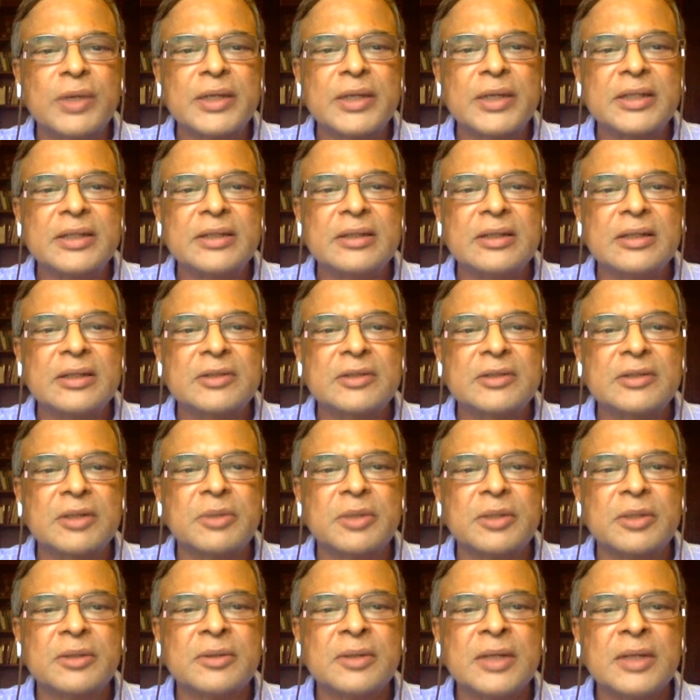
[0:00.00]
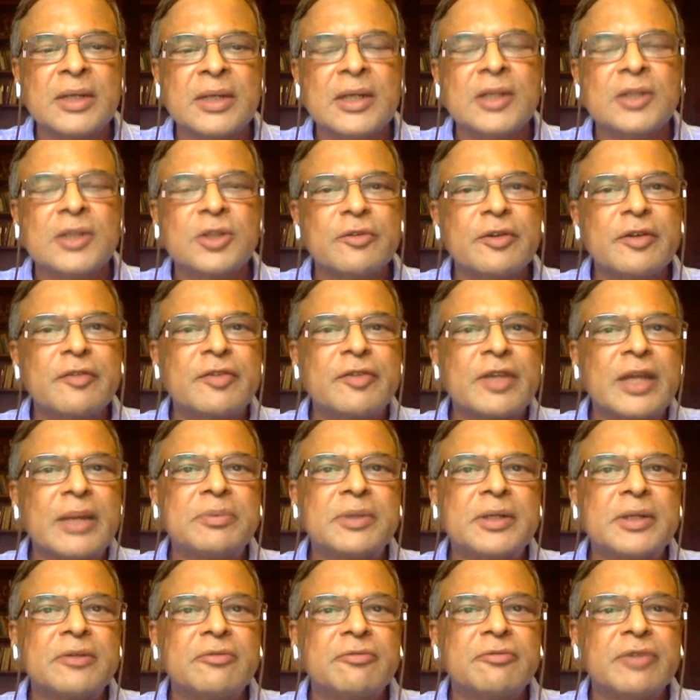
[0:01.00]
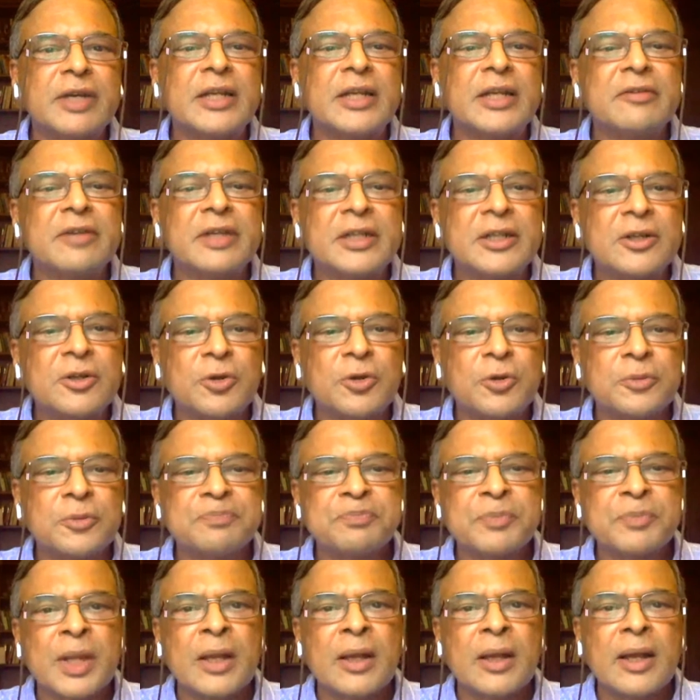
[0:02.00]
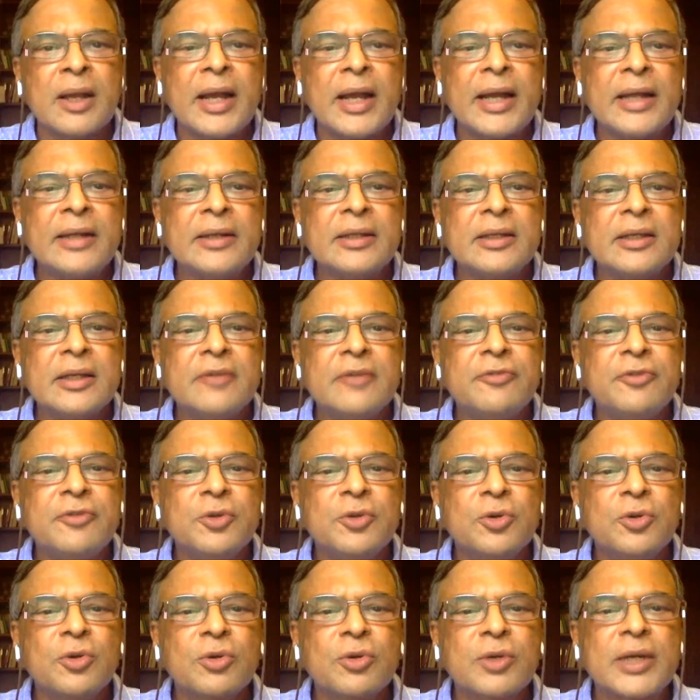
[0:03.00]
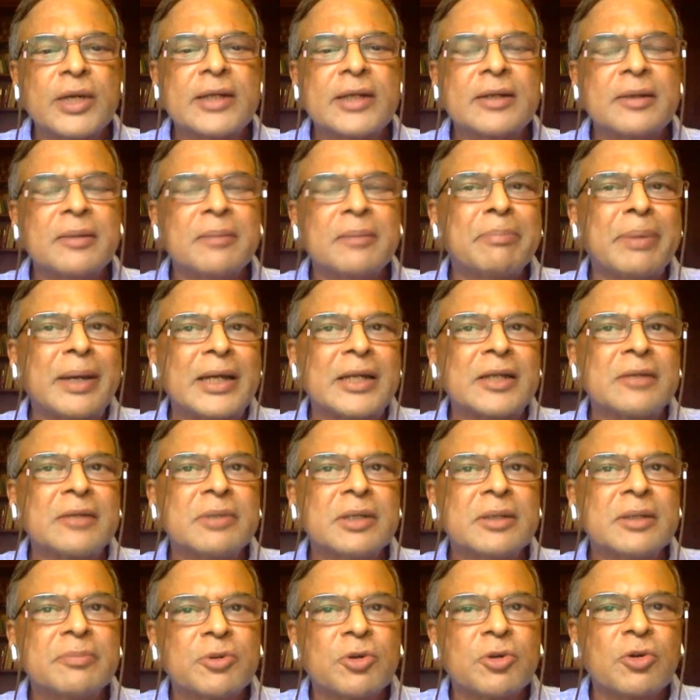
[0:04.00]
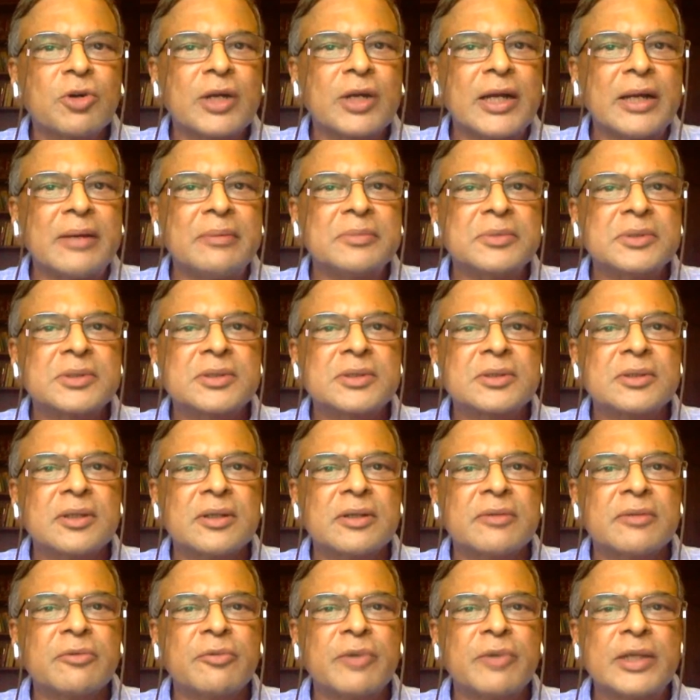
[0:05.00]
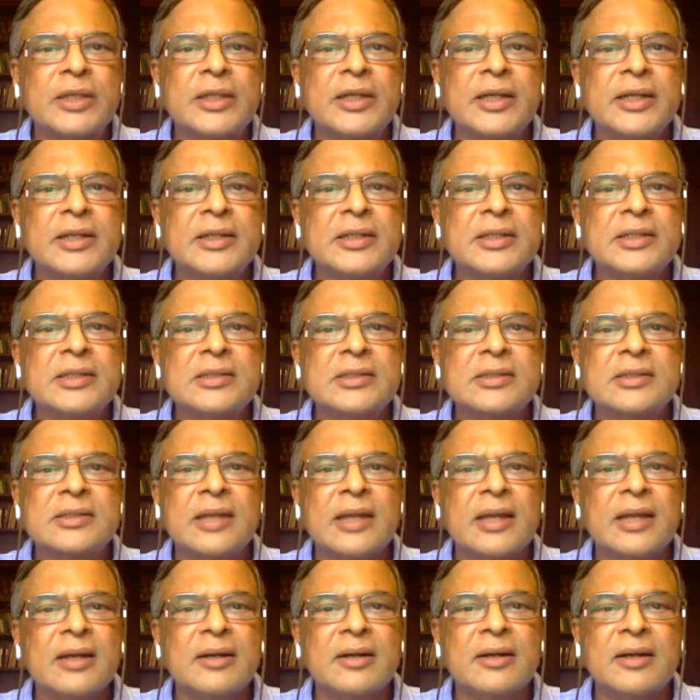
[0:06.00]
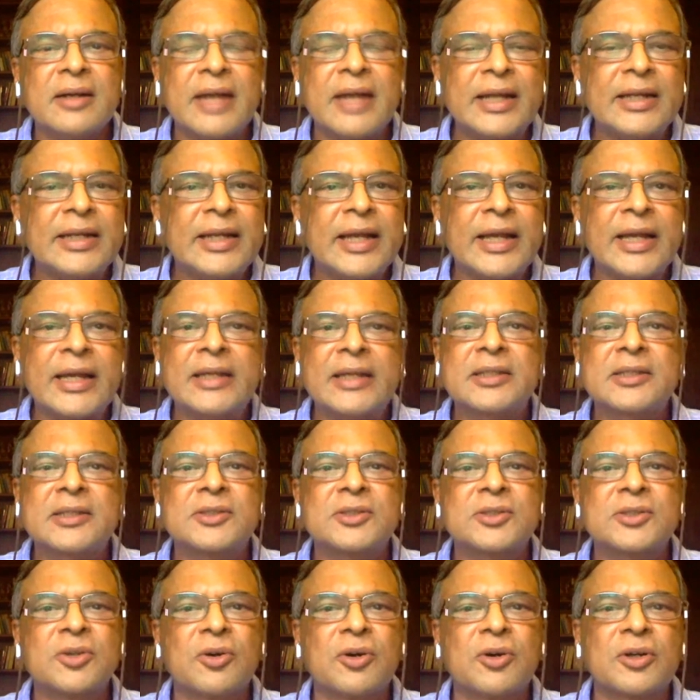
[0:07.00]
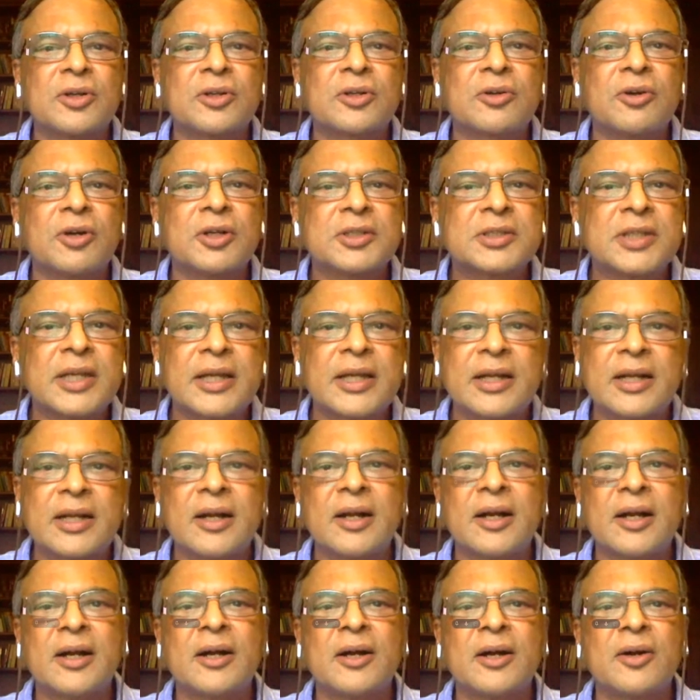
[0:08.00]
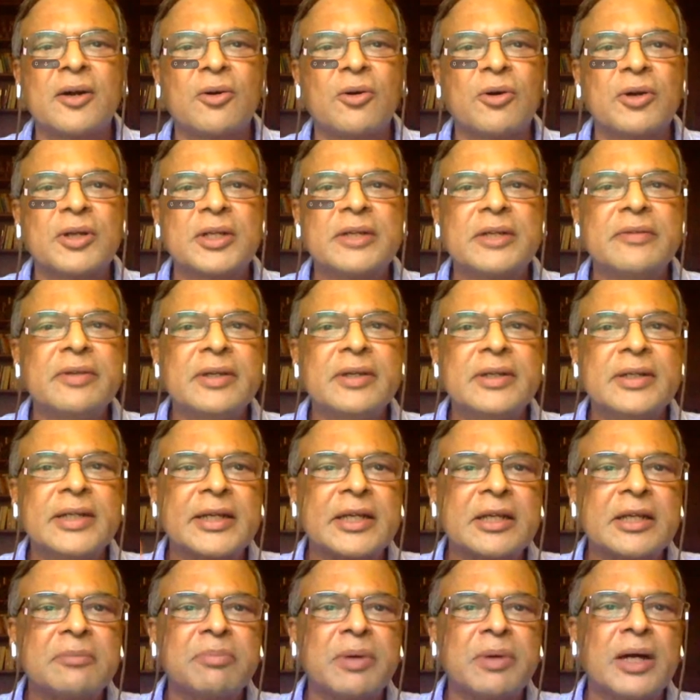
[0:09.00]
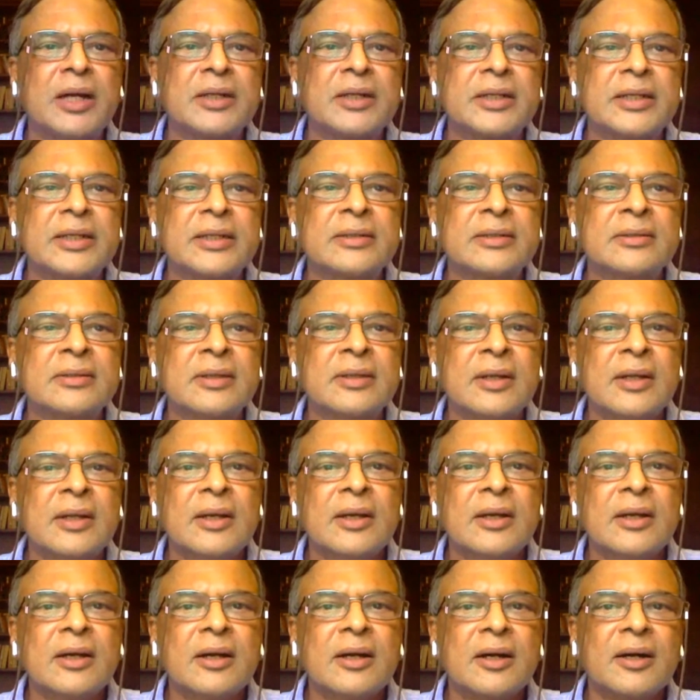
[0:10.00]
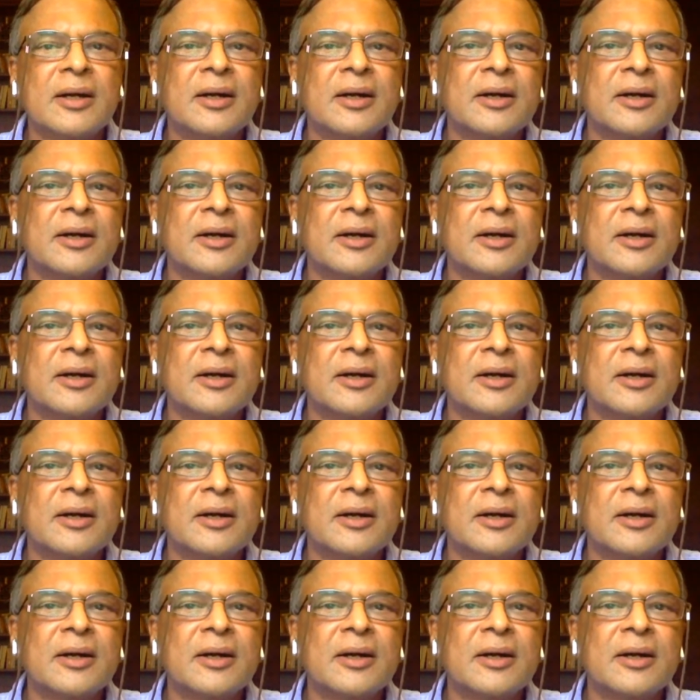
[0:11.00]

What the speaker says: go through any trouble. So we've kept it very, very low. And if you look at comparable programs, whether it is edX or Coursera or even taking part in